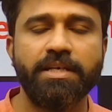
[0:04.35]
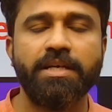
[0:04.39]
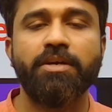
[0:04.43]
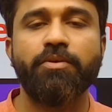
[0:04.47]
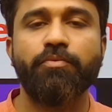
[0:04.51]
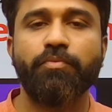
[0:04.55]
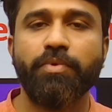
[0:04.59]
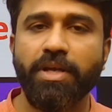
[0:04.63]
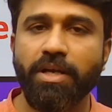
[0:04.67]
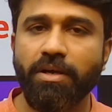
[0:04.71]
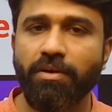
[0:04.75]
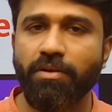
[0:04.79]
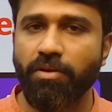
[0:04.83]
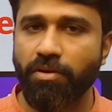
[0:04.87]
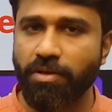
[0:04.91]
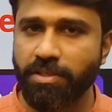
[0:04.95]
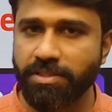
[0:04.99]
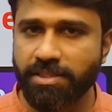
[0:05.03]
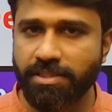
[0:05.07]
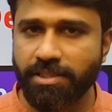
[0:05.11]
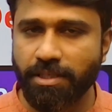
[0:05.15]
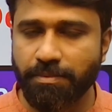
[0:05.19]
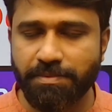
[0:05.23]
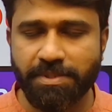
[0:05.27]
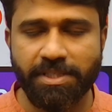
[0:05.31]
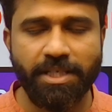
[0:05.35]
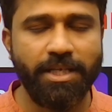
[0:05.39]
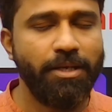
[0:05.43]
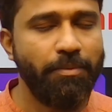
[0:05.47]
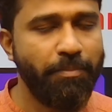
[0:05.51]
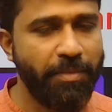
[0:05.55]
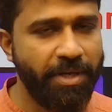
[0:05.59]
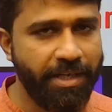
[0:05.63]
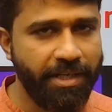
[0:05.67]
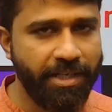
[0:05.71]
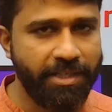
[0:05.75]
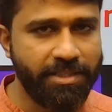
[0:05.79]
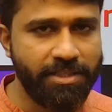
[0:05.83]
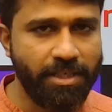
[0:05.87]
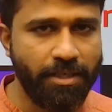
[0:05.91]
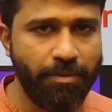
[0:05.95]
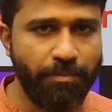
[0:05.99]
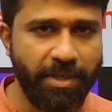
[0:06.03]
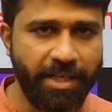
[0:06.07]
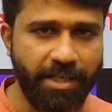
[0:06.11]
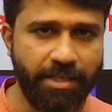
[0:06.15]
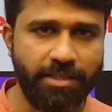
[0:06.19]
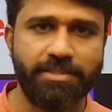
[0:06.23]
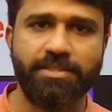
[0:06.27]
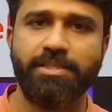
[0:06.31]
We have launched UPSCale Meditational
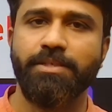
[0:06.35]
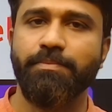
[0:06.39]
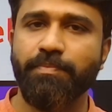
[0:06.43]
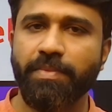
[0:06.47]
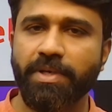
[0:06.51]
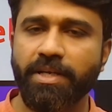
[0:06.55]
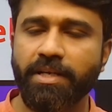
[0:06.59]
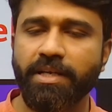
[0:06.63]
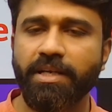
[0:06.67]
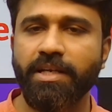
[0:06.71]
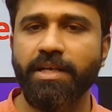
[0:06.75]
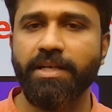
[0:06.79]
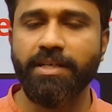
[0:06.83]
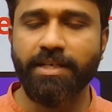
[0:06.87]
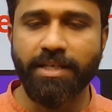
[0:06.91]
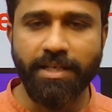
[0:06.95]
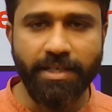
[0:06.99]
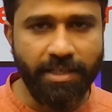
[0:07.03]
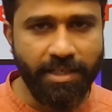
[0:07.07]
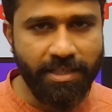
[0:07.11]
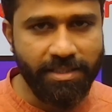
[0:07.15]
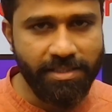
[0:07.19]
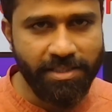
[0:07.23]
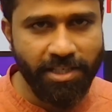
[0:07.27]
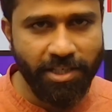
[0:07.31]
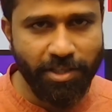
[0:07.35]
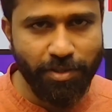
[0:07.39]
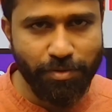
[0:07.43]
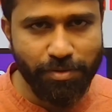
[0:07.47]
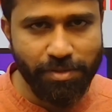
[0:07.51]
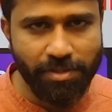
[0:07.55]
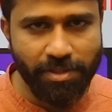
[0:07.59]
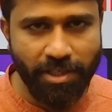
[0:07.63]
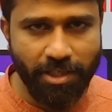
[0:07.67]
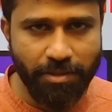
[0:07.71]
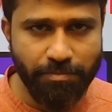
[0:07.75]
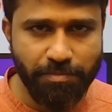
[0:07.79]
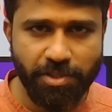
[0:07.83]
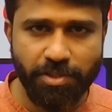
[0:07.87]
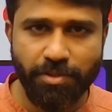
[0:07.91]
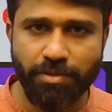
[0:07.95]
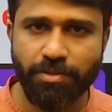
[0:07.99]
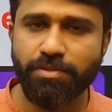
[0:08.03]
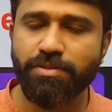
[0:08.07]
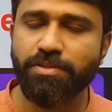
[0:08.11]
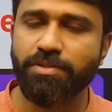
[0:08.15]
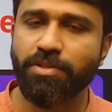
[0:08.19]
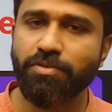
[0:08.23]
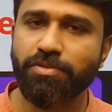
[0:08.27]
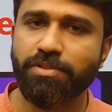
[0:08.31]
Mentorship. It contains 10,000
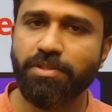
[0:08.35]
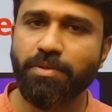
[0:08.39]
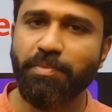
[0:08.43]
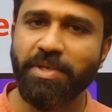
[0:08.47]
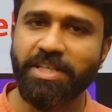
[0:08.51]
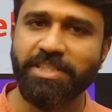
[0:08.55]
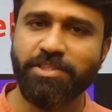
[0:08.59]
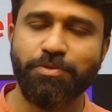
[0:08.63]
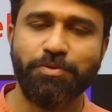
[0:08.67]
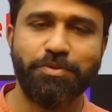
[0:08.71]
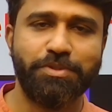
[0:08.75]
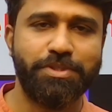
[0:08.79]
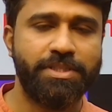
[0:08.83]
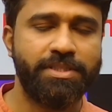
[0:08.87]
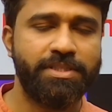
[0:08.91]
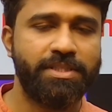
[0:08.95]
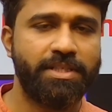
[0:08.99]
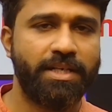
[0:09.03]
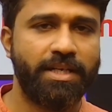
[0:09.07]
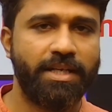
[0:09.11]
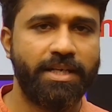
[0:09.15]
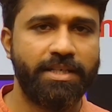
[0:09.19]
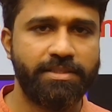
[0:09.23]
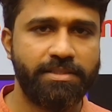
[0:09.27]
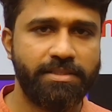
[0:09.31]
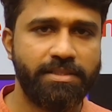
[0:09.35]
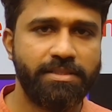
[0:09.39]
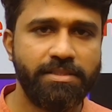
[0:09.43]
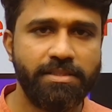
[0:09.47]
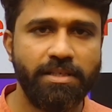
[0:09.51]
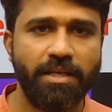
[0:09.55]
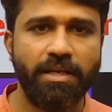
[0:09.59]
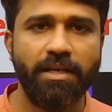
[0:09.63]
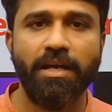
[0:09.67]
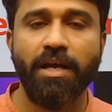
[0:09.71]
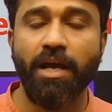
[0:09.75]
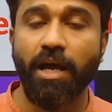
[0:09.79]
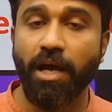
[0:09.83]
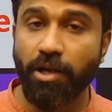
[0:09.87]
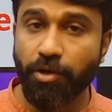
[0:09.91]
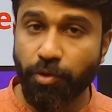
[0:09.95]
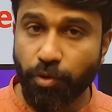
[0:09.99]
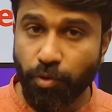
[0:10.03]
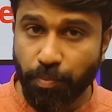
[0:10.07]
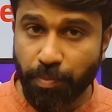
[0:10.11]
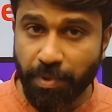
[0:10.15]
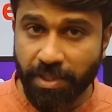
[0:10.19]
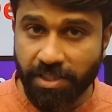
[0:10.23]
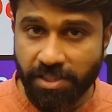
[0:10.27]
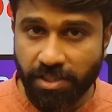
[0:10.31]
MCQs, 1000 mains questions and answers, and
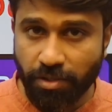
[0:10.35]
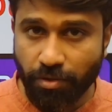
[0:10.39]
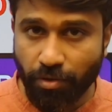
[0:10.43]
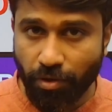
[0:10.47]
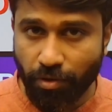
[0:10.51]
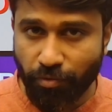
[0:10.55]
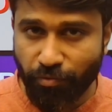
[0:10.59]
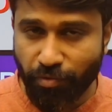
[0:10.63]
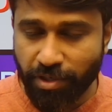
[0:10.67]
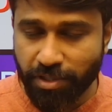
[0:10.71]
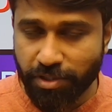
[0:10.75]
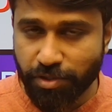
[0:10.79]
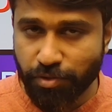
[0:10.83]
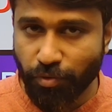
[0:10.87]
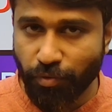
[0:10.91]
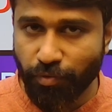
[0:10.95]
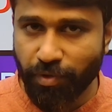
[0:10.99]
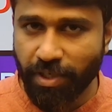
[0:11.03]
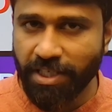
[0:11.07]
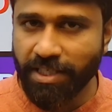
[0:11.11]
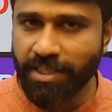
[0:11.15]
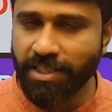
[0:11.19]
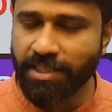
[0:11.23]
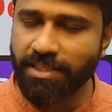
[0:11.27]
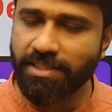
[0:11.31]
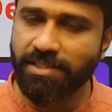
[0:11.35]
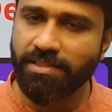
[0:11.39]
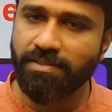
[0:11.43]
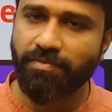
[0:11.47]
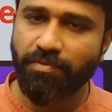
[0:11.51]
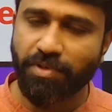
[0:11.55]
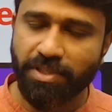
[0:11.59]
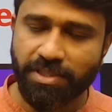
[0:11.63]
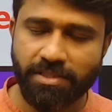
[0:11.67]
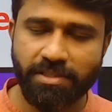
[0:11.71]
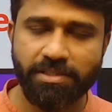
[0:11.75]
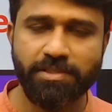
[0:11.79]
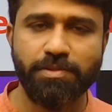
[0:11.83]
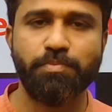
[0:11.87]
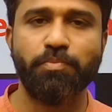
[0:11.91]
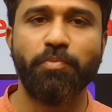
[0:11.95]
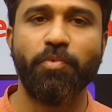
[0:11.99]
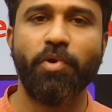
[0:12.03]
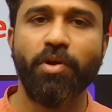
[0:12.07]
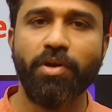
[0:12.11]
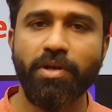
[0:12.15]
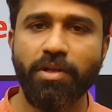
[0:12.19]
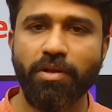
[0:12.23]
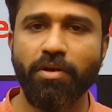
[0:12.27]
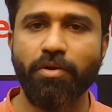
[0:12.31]
UPSC Confidence Covenant is one such
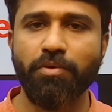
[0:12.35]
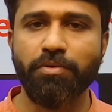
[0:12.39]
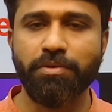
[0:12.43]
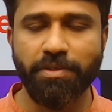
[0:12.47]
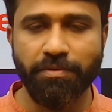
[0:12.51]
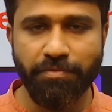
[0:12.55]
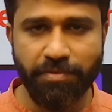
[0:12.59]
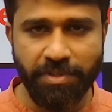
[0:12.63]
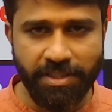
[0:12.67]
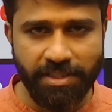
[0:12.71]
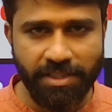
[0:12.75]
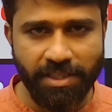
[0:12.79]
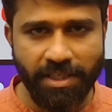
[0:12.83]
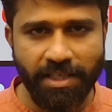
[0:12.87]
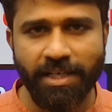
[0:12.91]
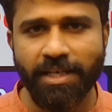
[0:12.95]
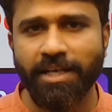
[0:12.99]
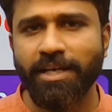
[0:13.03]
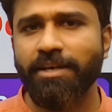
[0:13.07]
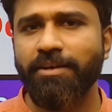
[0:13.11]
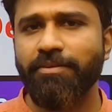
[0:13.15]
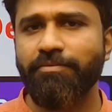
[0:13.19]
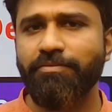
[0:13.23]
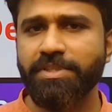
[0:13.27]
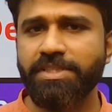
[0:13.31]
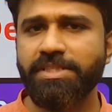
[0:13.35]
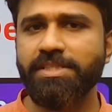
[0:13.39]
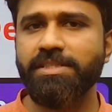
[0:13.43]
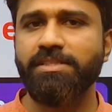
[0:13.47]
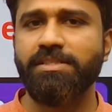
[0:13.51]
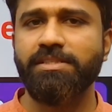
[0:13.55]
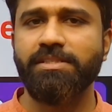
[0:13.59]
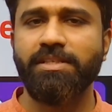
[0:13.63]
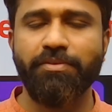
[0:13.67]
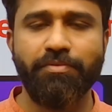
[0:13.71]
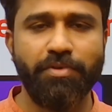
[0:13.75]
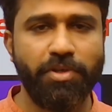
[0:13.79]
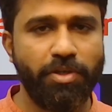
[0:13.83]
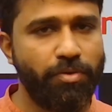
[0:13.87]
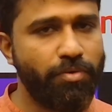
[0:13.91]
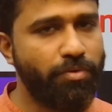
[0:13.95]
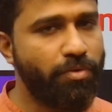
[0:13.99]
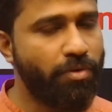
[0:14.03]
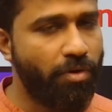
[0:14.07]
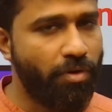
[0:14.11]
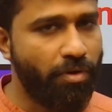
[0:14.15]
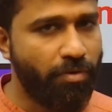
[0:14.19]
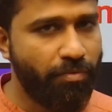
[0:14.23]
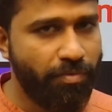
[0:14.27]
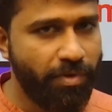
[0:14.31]
module out of it, which is giving you
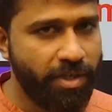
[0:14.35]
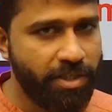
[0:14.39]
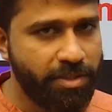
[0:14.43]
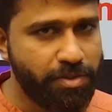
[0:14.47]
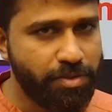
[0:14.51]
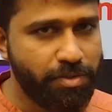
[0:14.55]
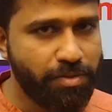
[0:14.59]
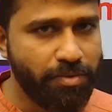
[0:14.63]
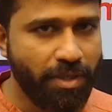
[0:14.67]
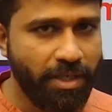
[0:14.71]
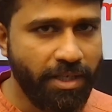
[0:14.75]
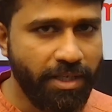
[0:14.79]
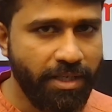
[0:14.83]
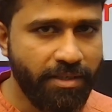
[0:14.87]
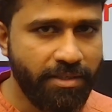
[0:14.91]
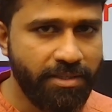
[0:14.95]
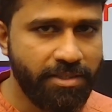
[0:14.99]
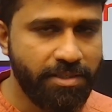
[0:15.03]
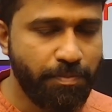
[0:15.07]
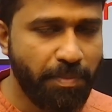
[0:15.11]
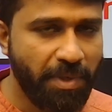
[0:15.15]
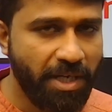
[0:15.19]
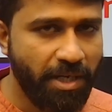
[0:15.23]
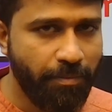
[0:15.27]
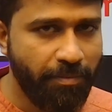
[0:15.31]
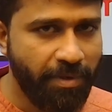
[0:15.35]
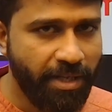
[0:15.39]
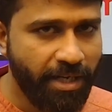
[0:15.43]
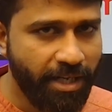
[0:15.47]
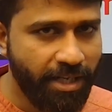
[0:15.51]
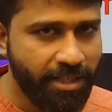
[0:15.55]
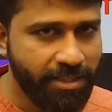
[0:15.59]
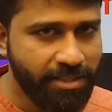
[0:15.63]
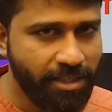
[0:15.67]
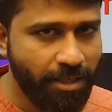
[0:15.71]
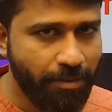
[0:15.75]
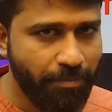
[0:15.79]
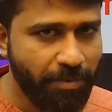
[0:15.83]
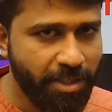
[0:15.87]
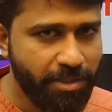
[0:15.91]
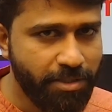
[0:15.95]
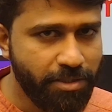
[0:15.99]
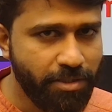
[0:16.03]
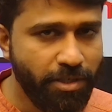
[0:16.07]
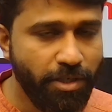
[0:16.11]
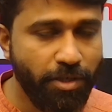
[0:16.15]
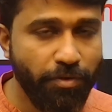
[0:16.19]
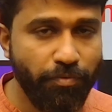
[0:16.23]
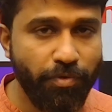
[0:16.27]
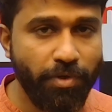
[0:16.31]
confidence to clear this preliminary
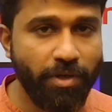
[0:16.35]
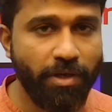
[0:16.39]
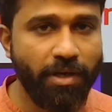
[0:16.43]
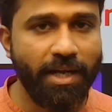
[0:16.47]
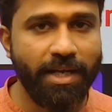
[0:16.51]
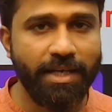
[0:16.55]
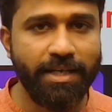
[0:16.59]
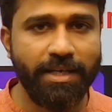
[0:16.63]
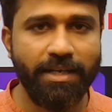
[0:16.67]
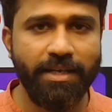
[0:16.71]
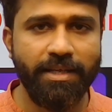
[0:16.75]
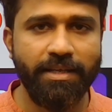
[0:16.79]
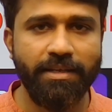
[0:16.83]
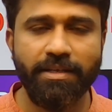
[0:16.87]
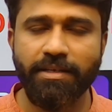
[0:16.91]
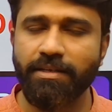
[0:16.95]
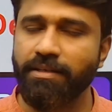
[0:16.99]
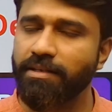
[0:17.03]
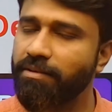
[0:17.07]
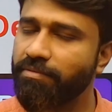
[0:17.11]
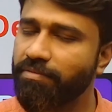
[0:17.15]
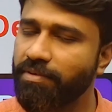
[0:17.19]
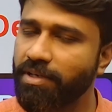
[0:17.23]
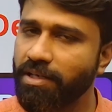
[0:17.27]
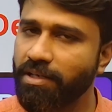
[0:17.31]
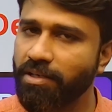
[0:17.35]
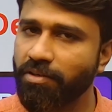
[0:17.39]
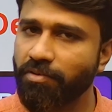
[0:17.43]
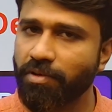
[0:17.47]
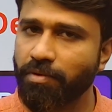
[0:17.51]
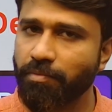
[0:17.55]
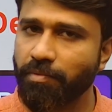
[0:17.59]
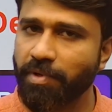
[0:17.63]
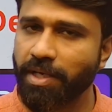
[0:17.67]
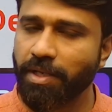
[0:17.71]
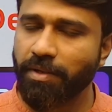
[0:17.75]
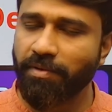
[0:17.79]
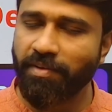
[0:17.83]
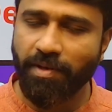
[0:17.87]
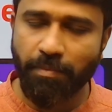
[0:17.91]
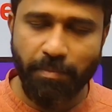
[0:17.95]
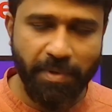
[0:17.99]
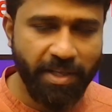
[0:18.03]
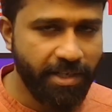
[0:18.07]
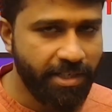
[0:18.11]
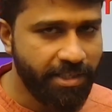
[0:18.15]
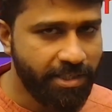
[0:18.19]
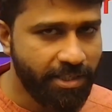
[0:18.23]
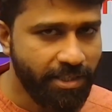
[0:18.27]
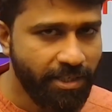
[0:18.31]
examination. If you can't clear it, definitely your money will be
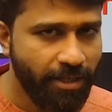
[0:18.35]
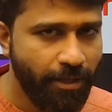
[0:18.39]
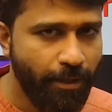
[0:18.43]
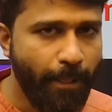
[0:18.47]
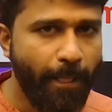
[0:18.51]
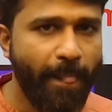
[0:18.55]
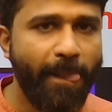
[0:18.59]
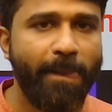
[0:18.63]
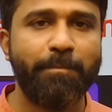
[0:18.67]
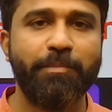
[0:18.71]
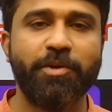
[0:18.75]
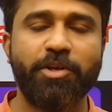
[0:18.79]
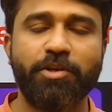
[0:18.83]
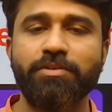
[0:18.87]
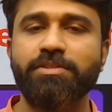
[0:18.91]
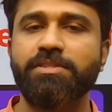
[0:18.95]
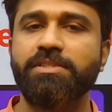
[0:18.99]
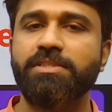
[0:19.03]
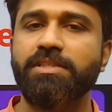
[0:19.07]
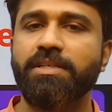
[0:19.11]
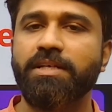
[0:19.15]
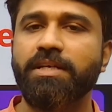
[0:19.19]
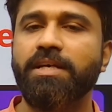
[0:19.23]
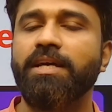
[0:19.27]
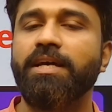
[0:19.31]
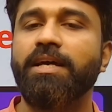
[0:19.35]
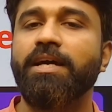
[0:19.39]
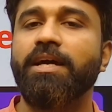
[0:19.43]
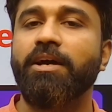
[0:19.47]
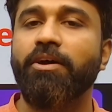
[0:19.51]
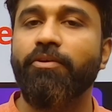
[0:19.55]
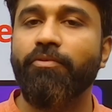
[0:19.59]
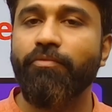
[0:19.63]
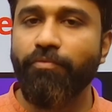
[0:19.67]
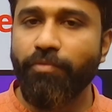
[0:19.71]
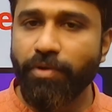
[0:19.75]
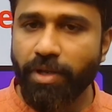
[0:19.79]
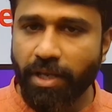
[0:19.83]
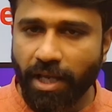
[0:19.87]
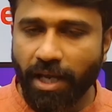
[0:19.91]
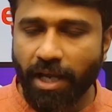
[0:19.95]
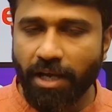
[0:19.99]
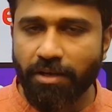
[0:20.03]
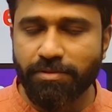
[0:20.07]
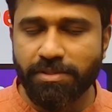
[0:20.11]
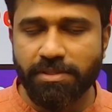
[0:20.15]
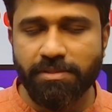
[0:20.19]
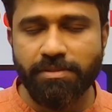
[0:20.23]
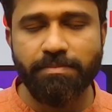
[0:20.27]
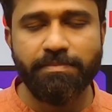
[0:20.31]
returned, because we
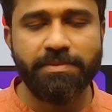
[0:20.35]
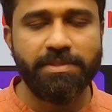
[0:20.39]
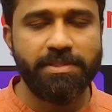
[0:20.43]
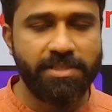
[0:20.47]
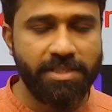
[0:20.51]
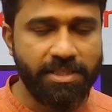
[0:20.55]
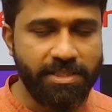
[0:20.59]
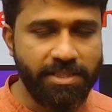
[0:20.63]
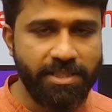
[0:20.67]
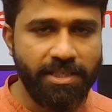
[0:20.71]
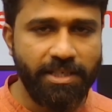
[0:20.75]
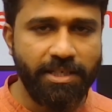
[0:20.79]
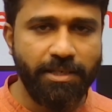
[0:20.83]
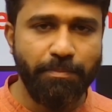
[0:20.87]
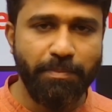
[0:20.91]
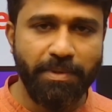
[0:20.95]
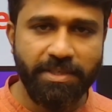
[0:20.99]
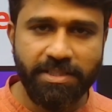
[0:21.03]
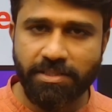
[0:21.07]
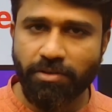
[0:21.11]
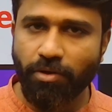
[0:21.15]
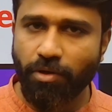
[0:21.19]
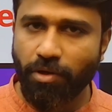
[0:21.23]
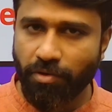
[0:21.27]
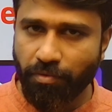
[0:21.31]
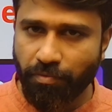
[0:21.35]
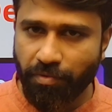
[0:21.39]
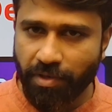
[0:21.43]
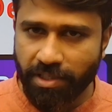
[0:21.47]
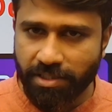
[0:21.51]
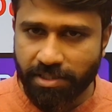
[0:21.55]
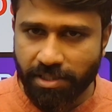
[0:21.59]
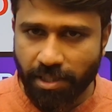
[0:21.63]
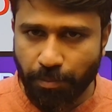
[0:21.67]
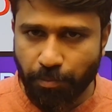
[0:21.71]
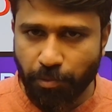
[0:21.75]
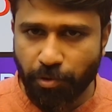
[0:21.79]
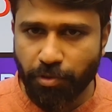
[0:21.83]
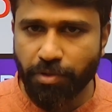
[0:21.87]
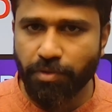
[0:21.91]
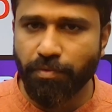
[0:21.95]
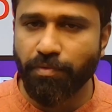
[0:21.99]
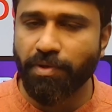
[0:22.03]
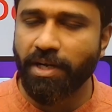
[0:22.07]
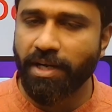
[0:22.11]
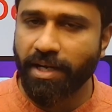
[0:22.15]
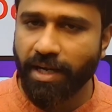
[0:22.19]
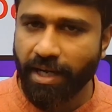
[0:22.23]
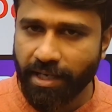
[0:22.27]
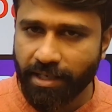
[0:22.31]
have such an immense confidence about your
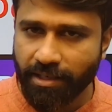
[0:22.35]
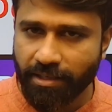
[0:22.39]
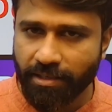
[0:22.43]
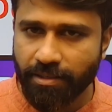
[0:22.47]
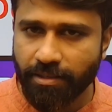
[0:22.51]
rank.